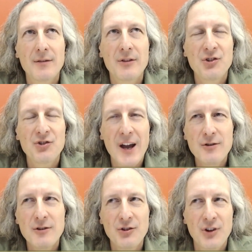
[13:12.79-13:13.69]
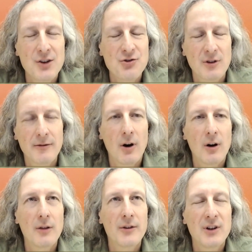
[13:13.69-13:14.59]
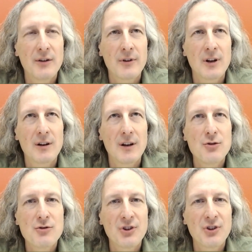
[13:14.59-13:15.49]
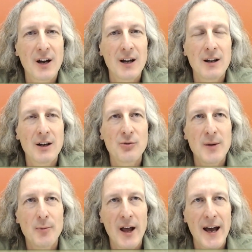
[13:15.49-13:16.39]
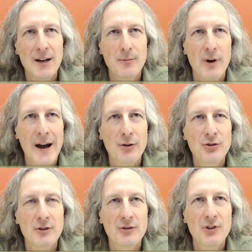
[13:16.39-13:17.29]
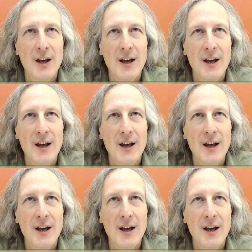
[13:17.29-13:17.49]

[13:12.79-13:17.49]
the standardization of all the different interesting ideas people had in browsers.